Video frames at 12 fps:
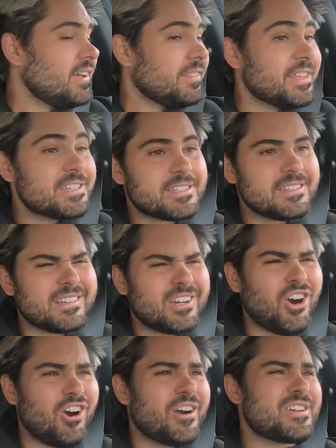This
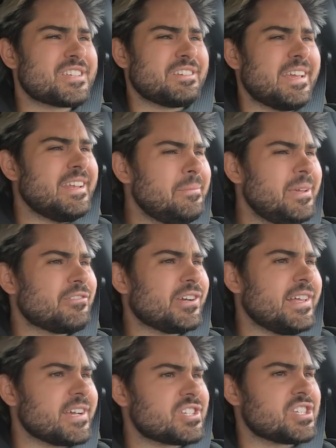car is getting me
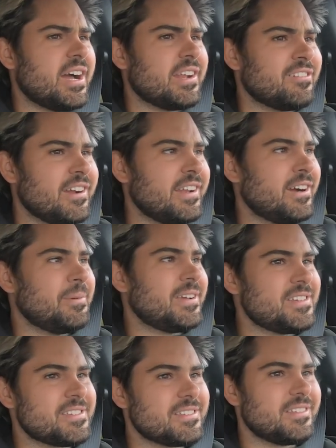really excited right now
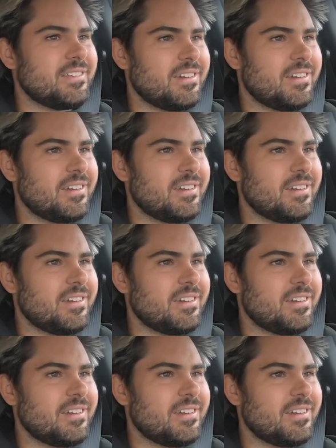because